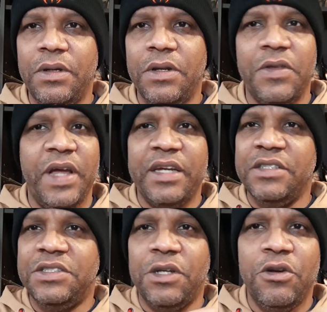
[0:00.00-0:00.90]
they're not
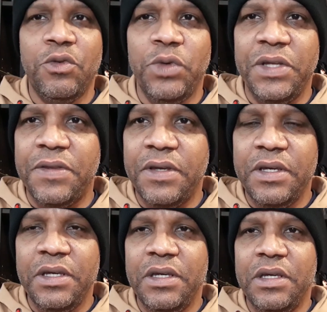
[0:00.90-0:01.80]
concerned with
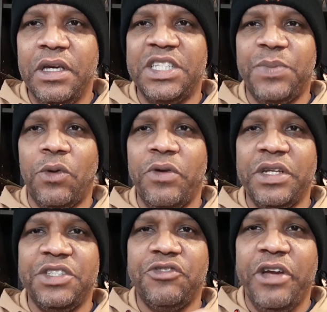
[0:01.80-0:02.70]
exploring
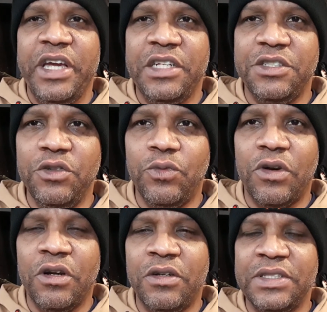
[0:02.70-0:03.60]
strange new
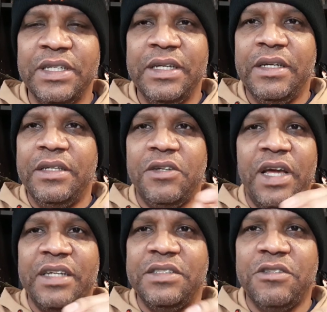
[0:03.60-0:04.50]
worlds. They're
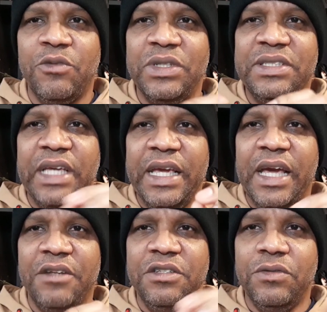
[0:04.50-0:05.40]
not concerned with seeing
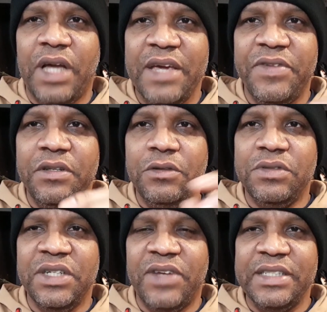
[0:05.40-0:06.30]
out new life and new
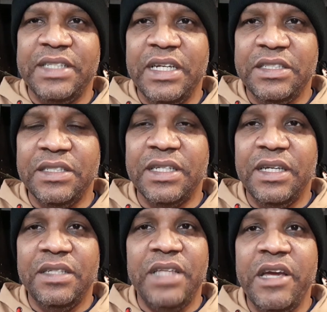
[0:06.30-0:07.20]
civilizations.
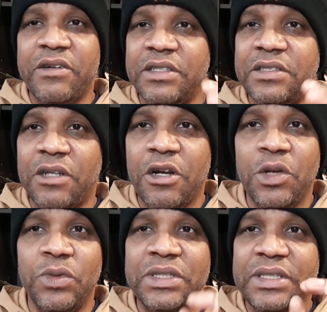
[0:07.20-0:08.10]
They are
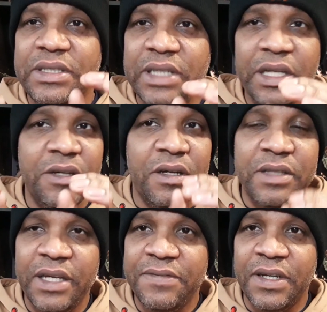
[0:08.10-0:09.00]
concerned with sitting on
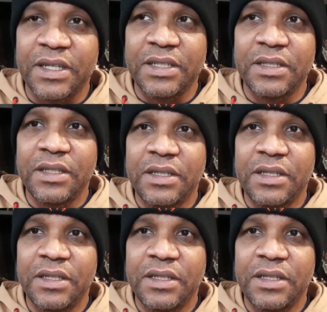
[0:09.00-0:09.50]
that fucking